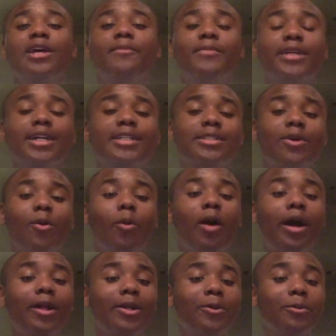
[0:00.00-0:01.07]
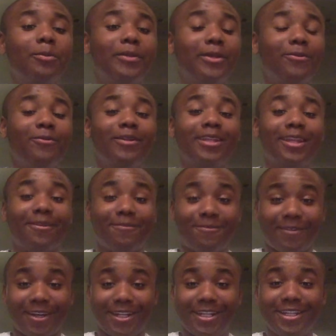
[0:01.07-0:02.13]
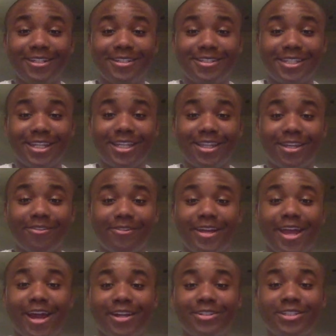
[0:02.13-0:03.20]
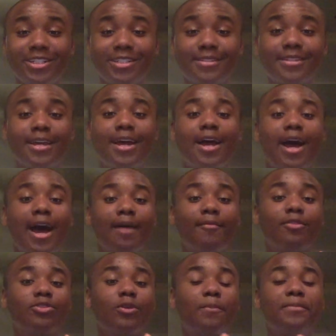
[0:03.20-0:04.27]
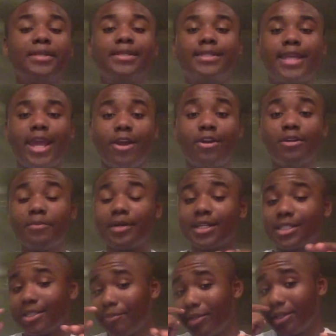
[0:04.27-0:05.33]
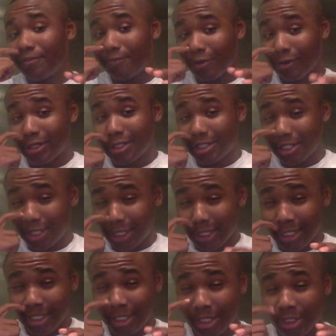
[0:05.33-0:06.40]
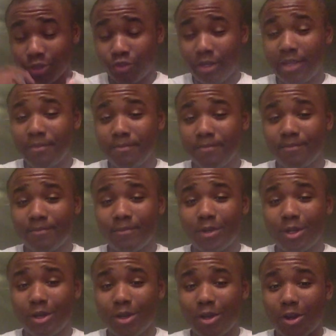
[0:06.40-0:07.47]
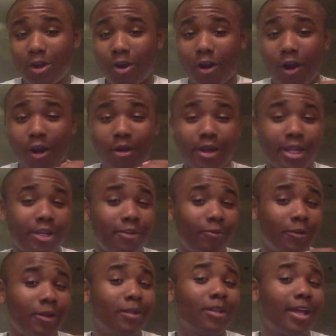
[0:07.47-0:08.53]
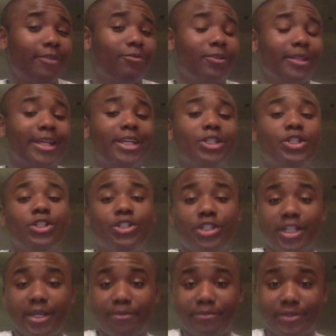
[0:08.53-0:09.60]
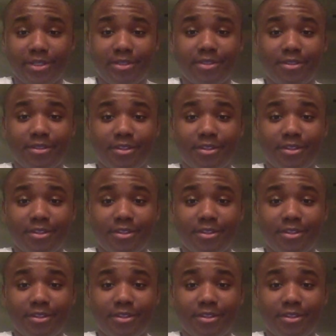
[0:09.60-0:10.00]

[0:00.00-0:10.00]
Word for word: Because while it would be really funny to see their reactions, I'm also a bit scared because some of the furries in the dream are in real life relationships.